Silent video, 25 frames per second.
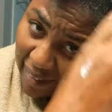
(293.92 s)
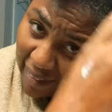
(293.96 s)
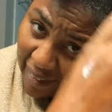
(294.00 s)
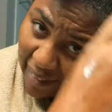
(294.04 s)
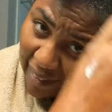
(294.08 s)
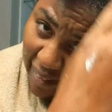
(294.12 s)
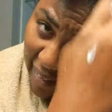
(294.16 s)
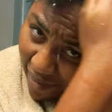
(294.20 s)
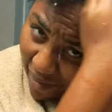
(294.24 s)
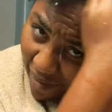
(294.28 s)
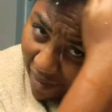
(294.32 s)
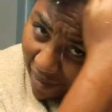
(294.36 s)

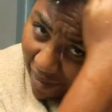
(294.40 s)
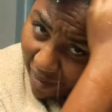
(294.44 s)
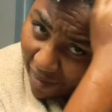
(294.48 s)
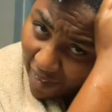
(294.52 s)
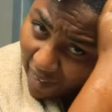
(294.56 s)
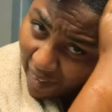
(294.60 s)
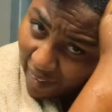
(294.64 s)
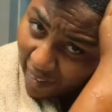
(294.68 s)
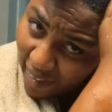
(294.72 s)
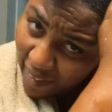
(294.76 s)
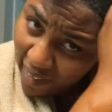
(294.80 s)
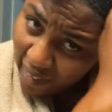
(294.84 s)
the
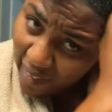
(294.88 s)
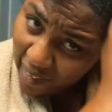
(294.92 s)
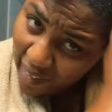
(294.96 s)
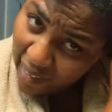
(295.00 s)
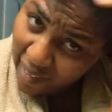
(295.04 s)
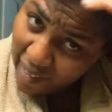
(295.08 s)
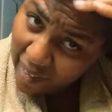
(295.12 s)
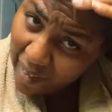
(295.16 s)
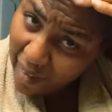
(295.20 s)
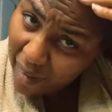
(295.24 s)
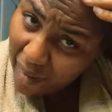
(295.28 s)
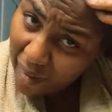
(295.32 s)
feeling
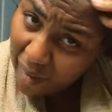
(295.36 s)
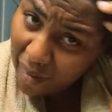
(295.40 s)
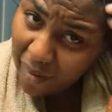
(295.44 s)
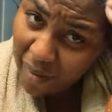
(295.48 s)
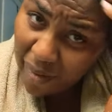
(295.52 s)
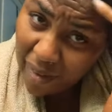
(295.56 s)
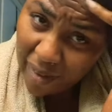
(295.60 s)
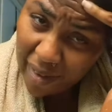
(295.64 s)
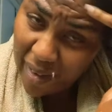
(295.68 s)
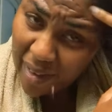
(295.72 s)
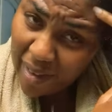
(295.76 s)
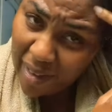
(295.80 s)
of
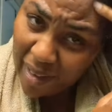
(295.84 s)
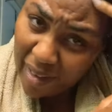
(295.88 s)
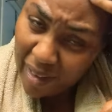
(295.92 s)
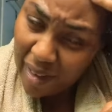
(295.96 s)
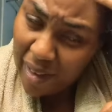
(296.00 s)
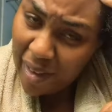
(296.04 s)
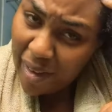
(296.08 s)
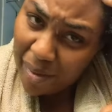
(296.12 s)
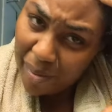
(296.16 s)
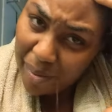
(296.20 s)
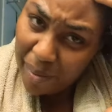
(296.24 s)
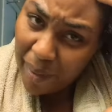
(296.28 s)

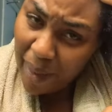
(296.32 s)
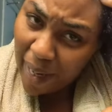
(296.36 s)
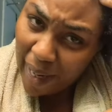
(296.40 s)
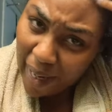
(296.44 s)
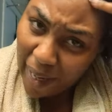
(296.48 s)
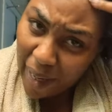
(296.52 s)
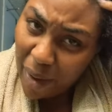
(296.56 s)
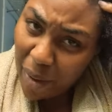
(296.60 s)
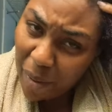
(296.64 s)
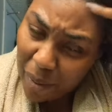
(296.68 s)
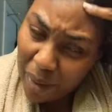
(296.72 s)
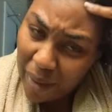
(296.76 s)
my
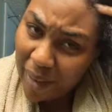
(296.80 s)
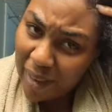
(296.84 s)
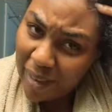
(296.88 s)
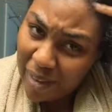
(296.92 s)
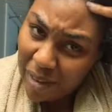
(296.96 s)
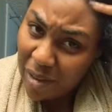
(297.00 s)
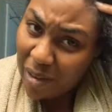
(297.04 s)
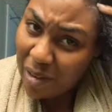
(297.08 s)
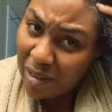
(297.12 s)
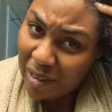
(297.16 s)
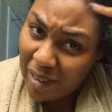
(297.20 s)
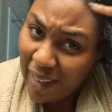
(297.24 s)
hair when
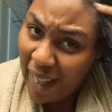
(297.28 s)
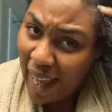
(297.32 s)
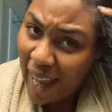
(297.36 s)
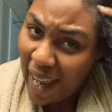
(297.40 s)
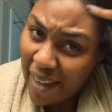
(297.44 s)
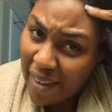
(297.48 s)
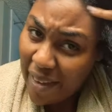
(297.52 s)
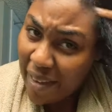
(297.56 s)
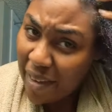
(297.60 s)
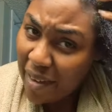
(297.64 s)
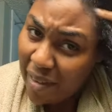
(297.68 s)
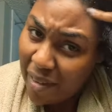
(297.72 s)
it's
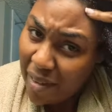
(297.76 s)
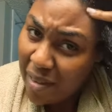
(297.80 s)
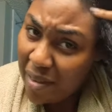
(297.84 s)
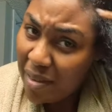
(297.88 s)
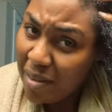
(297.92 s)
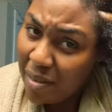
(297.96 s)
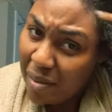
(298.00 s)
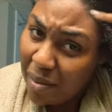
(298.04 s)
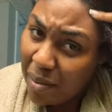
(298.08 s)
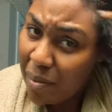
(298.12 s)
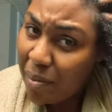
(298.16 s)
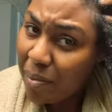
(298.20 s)
lathered,
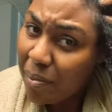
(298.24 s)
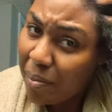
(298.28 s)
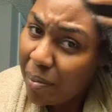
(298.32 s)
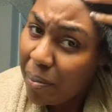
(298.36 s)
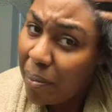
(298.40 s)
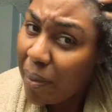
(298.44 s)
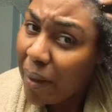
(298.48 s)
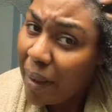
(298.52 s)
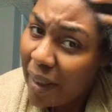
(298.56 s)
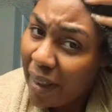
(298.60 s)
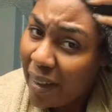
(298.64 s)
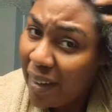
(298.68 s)

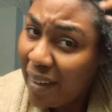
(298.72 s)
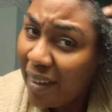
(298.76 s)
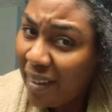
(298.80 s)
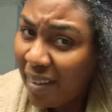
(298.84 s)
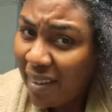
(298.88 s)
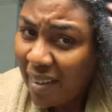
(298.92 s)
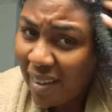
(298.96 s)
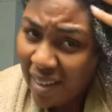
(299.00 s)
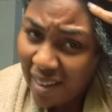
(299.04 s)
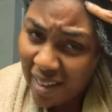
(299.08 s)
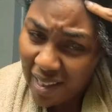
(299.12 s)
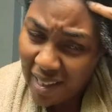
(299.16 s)
but
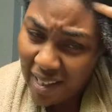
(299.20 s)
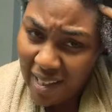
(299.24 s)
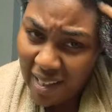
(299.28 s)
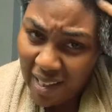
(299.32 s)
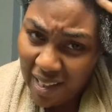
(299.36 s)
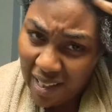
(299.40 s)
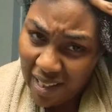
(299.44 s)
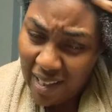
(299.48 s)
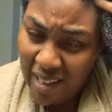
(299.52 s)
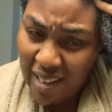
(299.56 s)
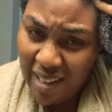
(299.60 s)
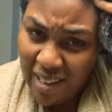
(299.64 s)

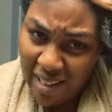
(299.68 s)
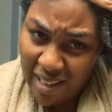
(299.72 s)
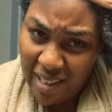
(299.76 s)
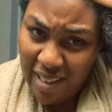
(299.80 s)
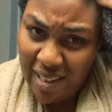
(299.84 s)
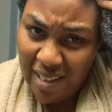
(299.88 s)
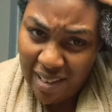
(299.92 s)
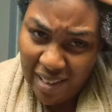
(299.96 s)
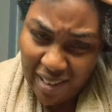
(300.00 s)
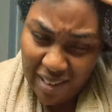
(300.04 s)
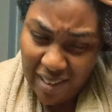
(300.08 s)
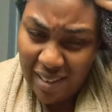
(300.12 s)

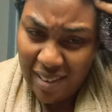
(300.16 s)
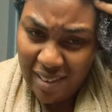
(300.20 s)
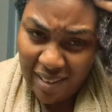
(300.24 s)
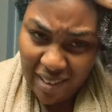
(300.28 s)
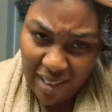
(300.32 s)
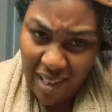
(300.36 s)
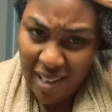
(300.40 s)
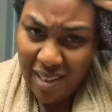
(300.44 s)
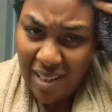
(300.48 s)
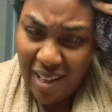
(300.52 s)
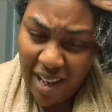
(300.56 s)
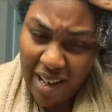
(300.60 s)
this has
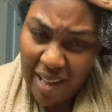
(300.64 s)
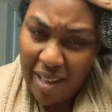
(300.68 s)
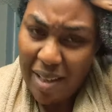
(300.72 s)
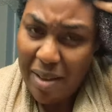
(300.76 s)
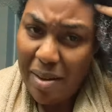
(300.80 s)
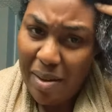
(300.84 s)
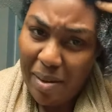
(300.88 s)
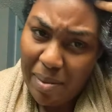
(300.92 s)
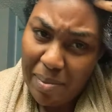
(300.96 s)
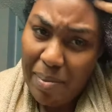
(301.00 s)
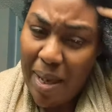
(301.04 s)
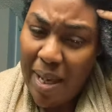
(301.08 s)
got like
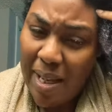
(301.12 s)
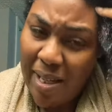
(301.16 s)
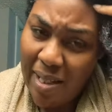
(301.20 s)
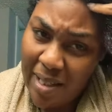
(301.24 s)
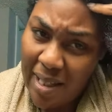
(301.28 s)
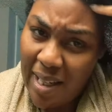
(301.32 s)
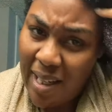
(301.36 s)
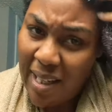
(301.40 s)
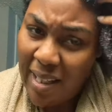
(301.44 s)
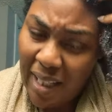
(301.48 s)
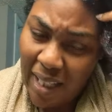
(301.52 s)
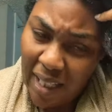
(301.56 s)

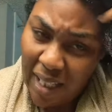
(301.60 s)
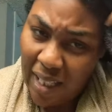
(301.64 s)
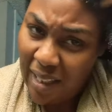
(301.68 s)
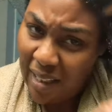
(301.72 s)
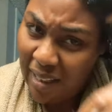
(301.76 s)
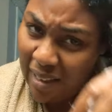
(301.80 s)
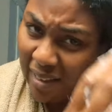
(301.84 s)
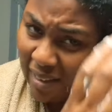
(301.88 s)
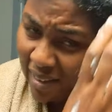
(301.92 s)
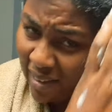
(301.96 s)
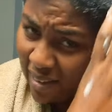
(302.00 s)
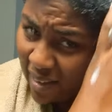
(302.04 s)
mint in
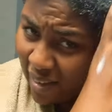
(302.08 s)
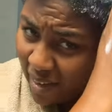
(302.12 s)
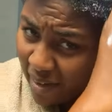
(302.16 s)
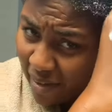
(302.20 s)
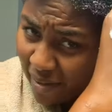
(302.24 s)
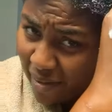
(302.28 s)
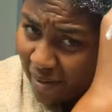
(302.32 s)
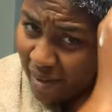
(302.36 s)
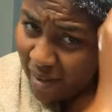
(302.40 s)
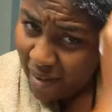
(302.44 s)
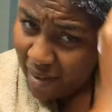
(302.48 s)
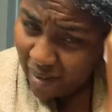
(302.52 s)
it and
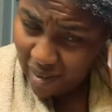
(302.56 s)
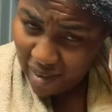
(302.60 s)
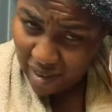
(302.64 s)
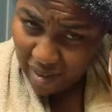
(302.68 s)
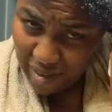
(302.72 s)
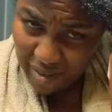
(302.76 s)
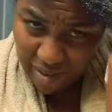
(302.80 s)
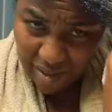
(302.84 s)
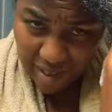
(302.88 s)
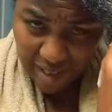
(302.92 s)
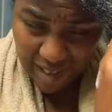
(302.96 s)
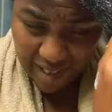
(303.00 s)
stuff, and
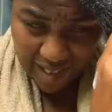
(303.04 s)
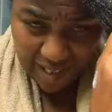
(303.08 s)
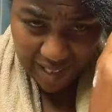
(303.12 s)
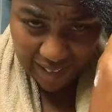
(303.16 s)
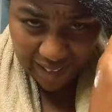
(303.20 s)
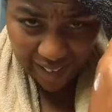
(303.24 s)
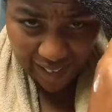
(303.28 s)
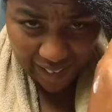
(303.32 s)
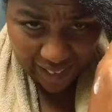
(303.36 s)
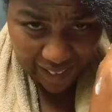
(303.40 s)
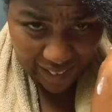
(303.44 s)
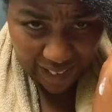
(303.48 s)
so it
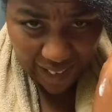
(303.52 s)
does like